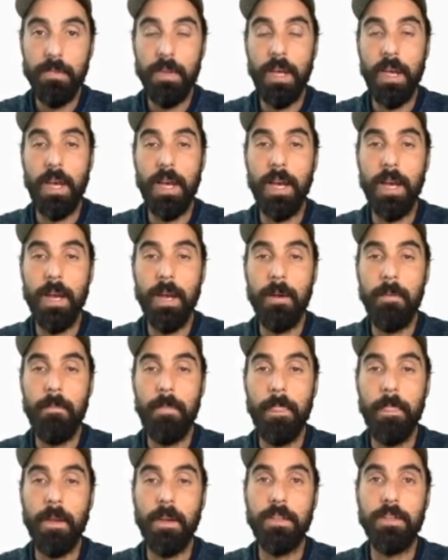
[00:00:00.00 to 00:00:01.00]

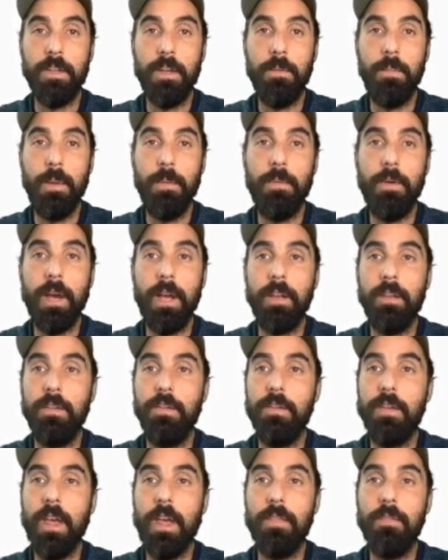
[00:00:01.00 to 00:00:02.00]
I showed people how to
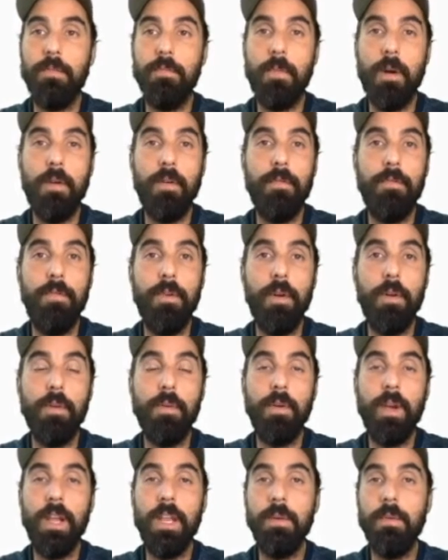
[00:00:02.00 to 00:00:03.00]
do that through my
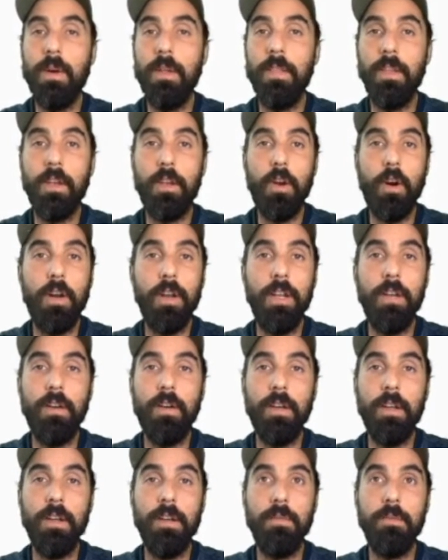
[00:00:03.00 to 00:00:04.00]
referral. Anyone that got in
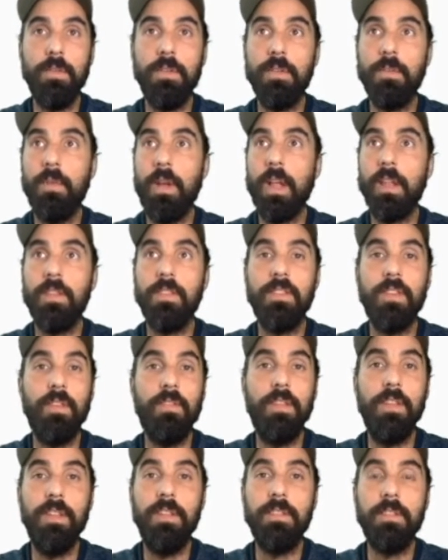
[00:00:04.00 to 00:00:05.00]
on it was around
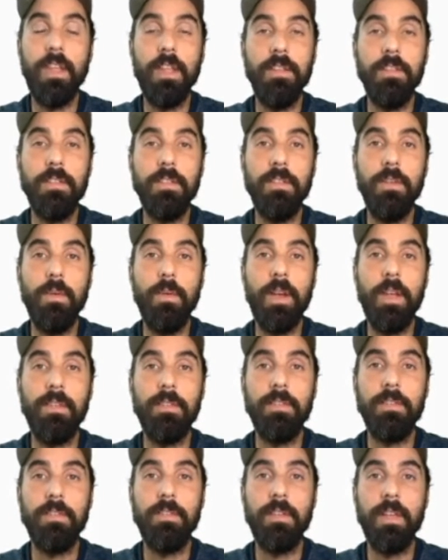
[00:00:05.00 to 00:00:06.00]
70 cents
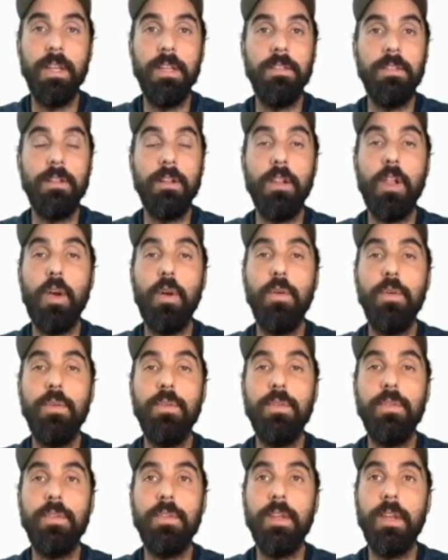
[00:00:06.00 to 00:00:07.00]
US. It's
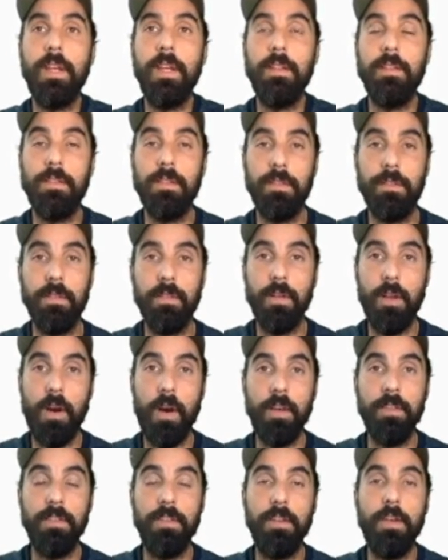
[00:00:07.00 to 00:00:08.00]
closed its
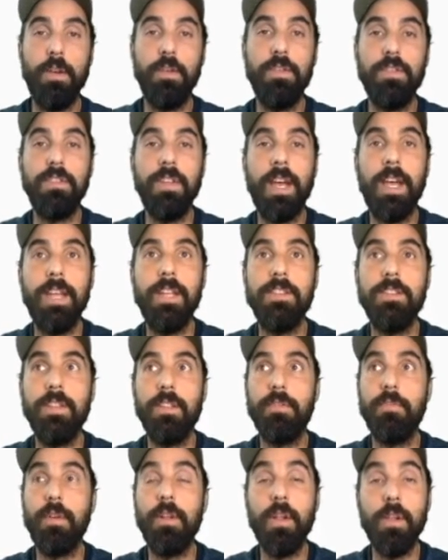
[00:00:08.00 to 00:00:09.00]
ICO stage
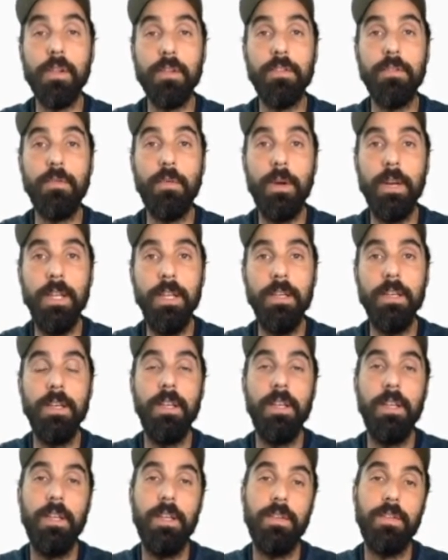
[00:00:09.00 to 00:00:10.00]
at $3.20.
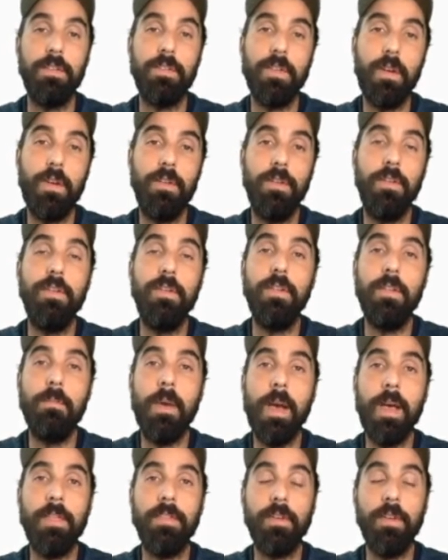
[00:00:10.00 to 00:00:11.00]
So you do the
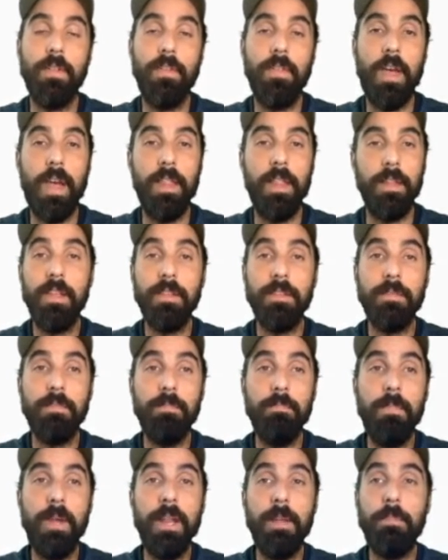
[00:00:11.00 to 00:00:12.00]
maths on that. There's
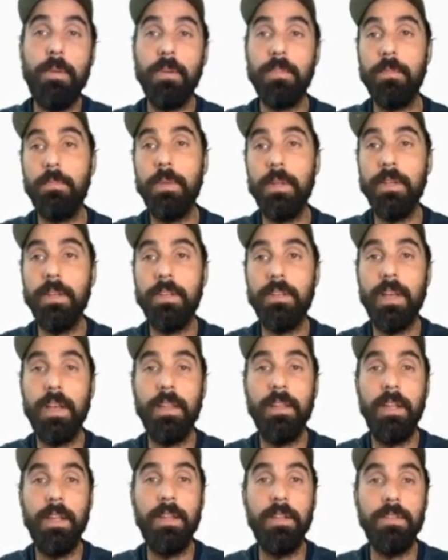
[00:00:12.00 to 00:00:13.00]
many possibilities out
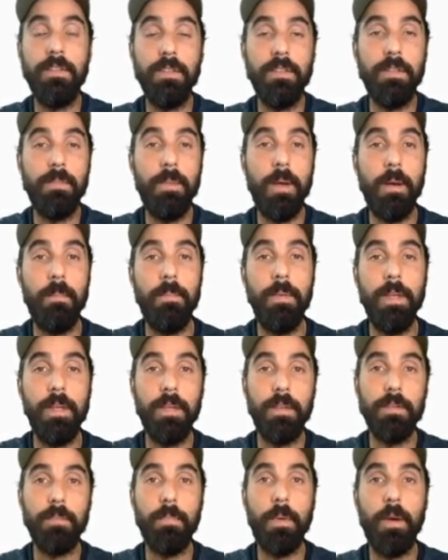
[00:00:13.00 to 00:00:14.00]
there. It's just about being
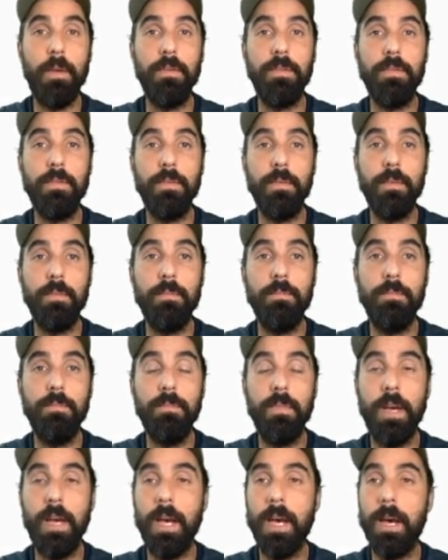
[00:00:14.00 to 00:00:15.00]
exposed to them.
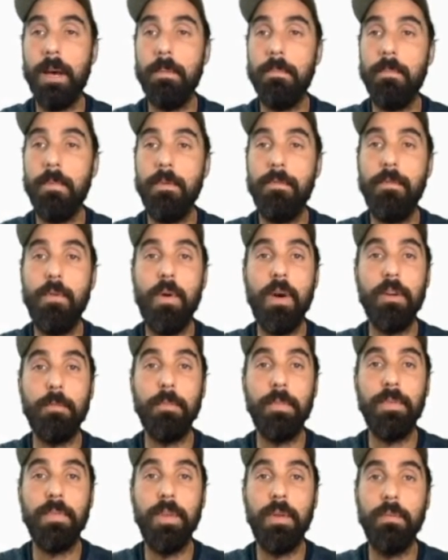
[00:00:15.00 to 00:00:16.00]

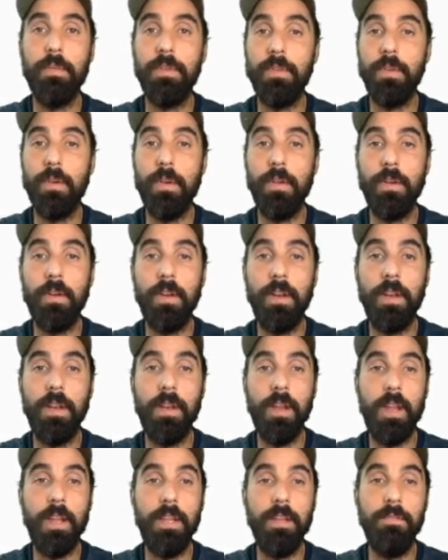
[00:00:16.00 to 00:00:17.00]
400% return on
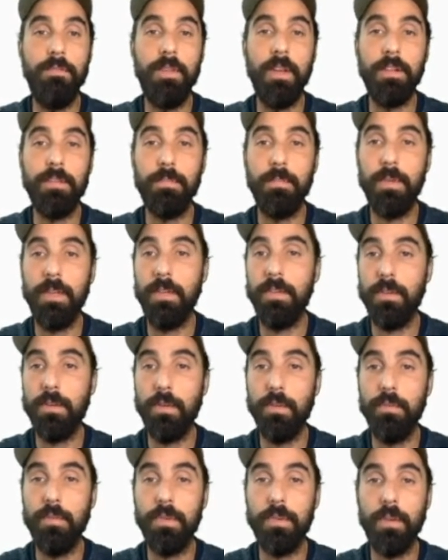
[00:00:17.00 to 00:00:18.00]
any investment is a
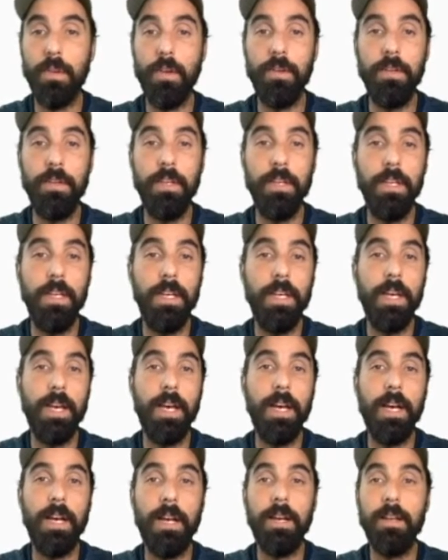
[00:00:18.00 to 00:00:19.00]
good return.
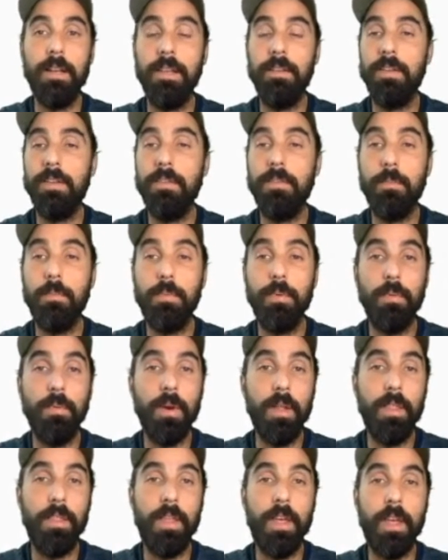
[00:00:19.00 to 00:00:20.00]
Even if you put
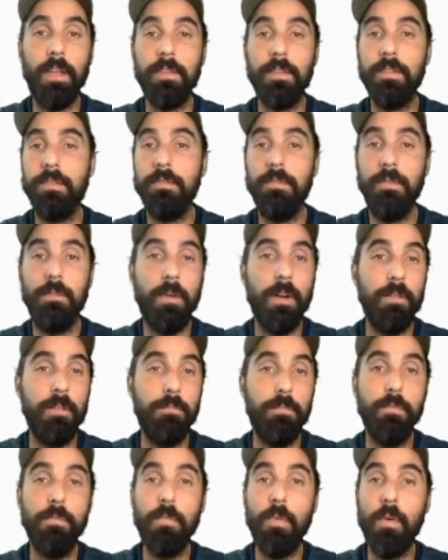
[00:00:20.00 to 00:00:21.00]
1,000, you might have
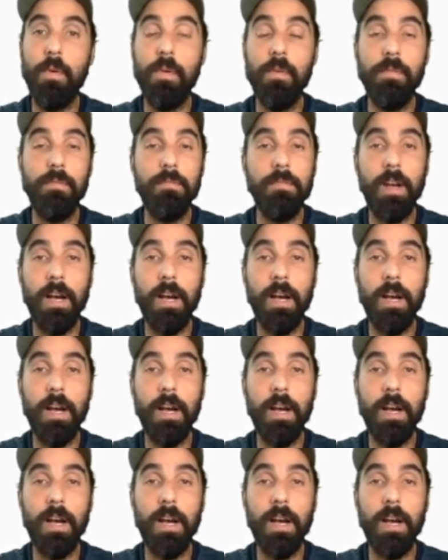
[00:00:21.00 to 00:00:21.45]
put more.